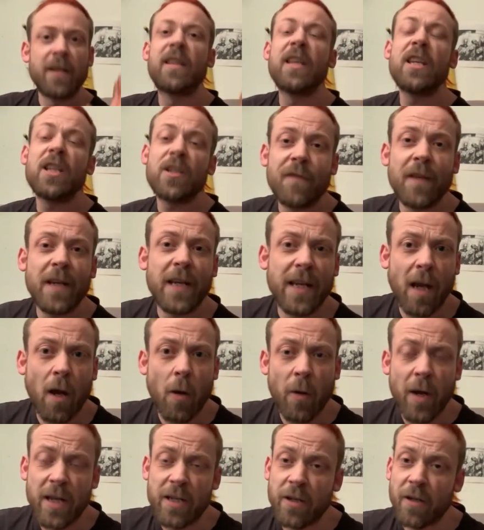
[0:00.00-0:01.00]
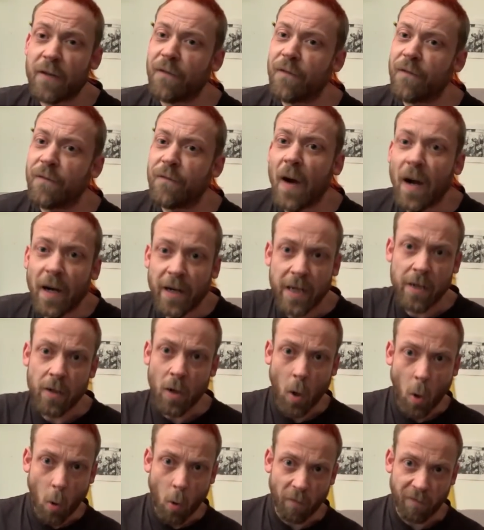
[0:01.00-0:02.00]
This video is as fucking
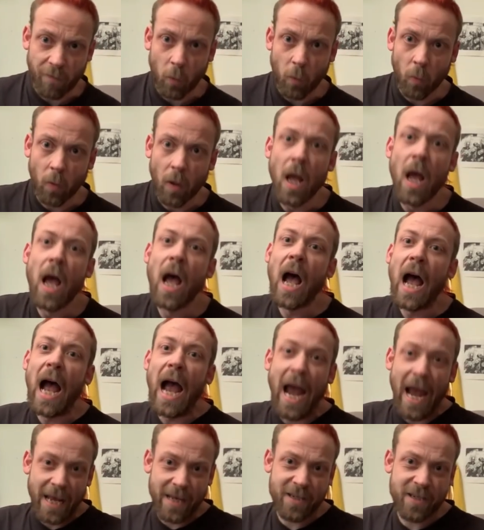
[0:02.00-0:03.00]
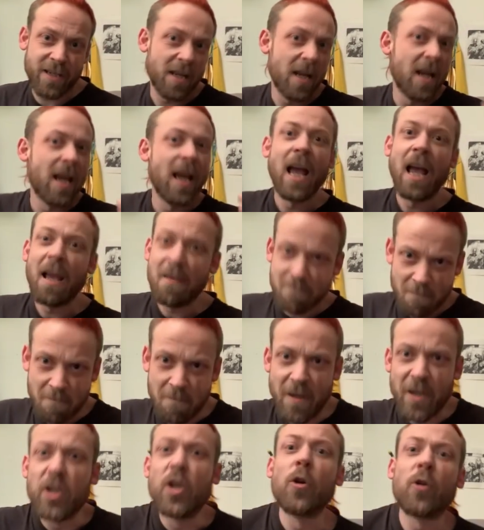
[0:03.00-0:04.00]
awful as
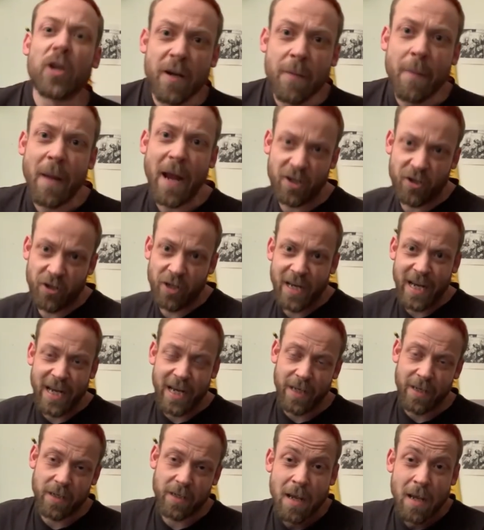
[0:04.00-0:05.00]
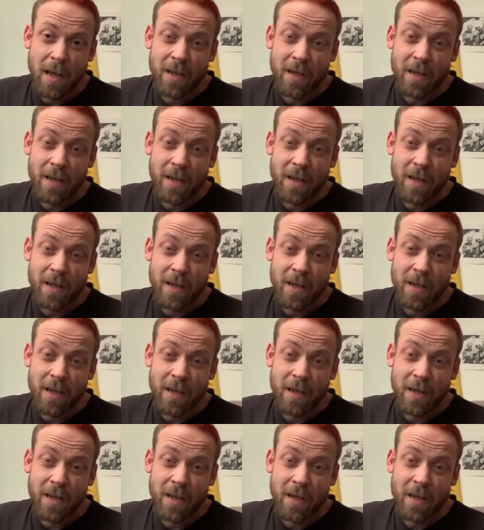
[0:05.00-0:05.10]
you can imagine it is.